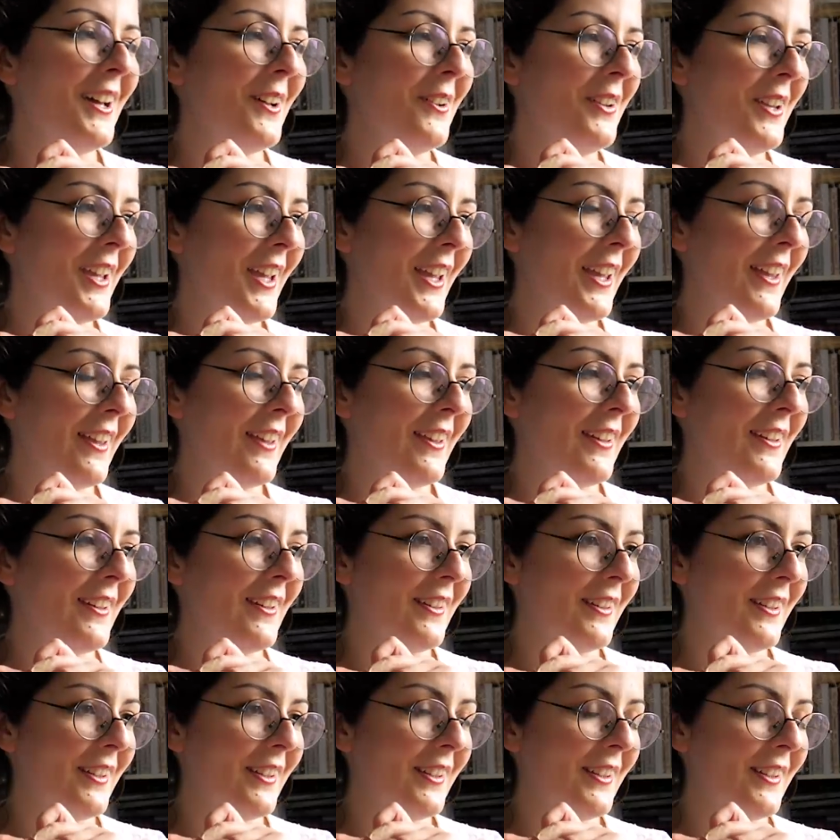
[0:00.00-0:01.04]
Okay,
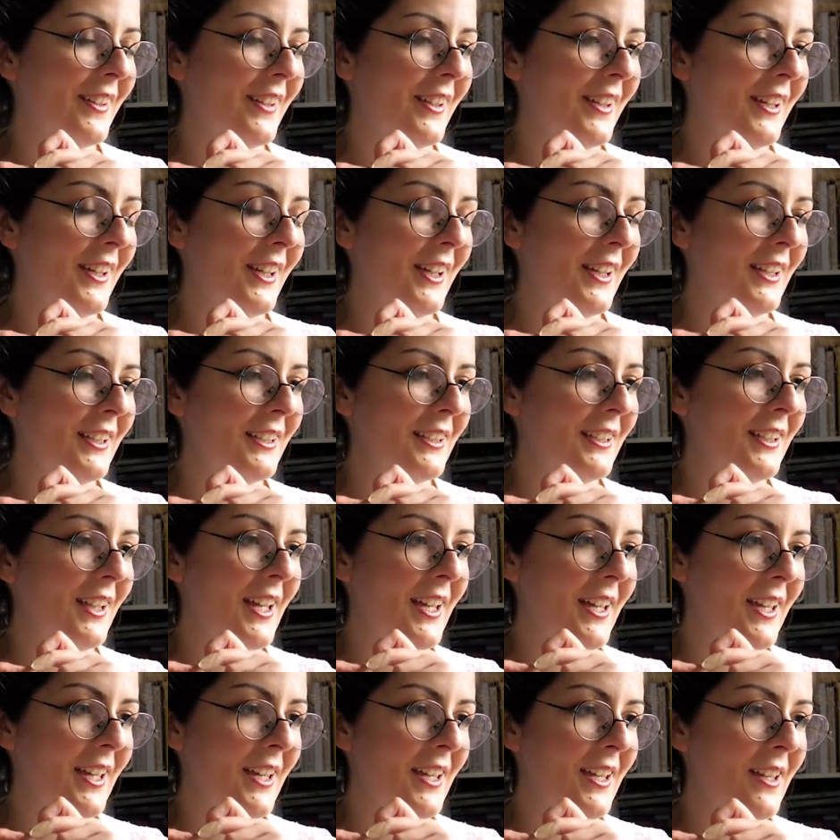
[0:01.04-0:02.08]

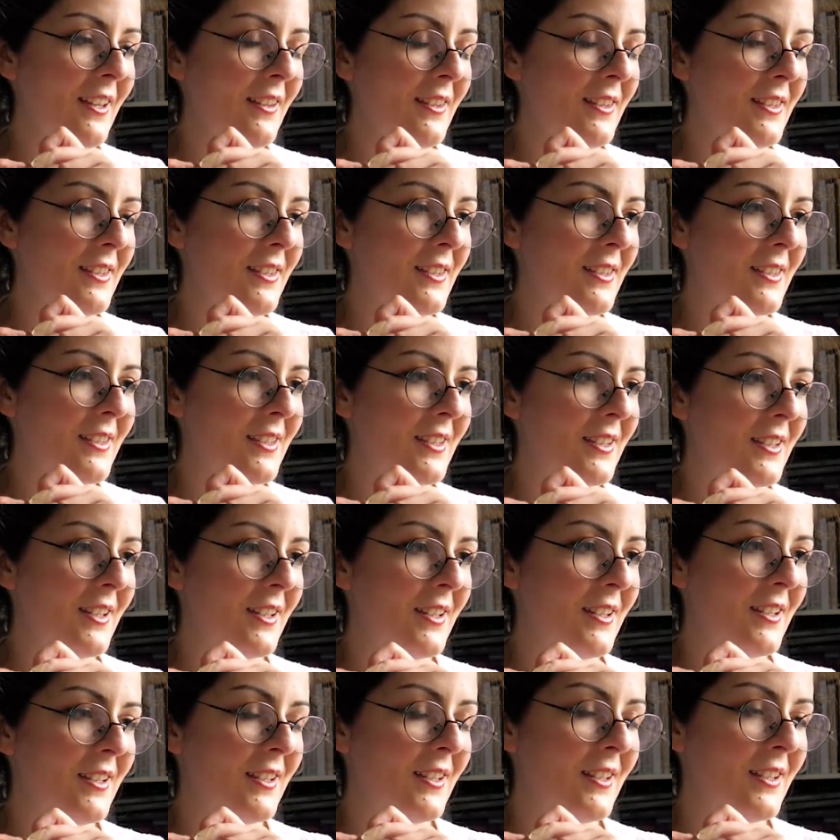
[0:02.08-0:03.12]
let's
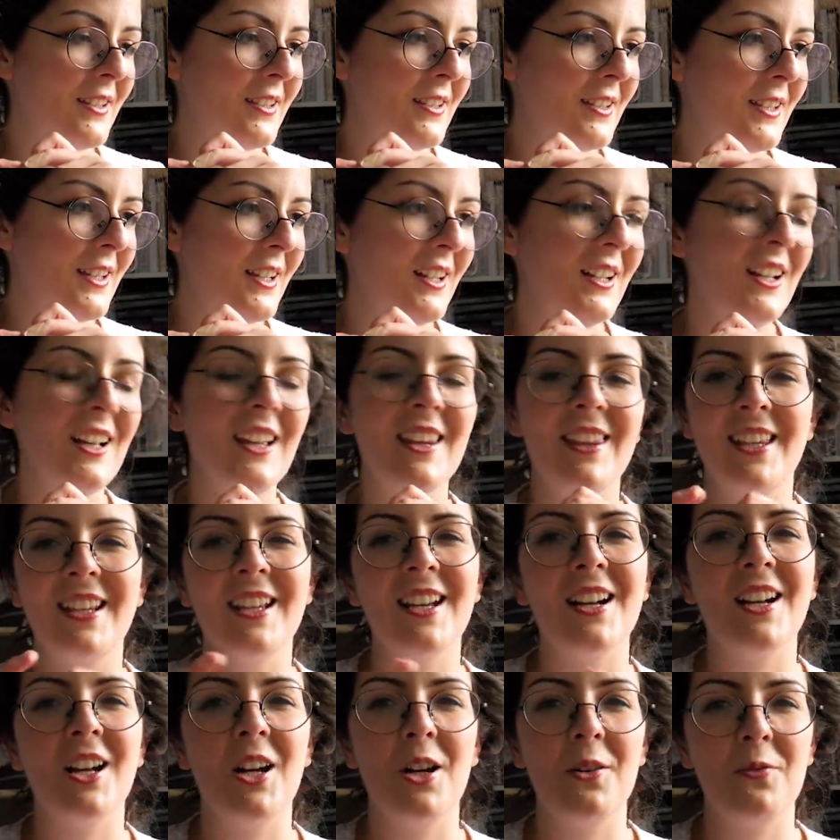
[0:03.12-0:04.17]
think
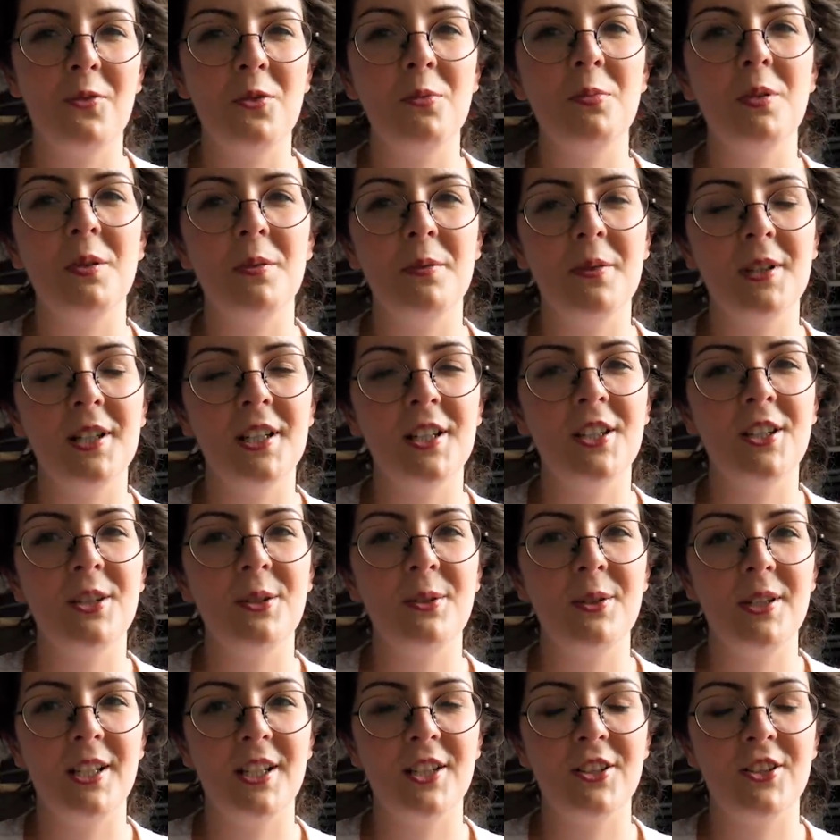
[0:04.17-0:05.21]
a cuff would be really
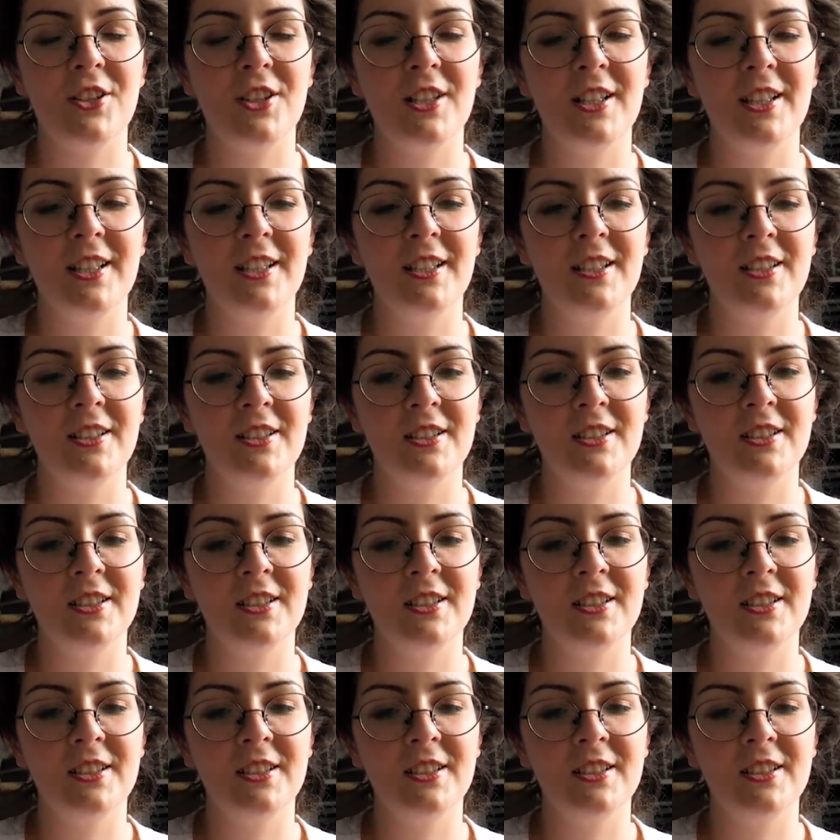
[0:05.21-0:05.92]
cute actually.